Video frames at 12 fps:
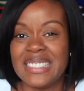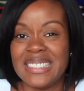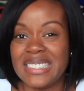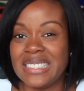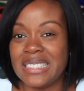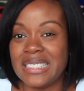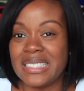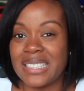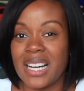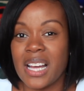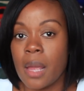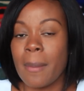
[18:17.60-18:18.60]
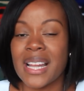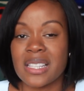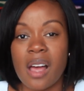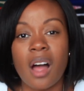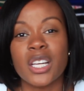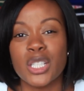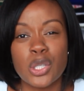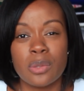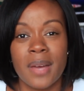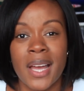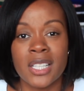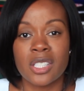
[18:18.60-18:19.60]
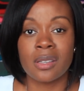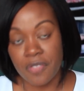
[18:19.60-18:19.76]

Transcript: am I talking too much?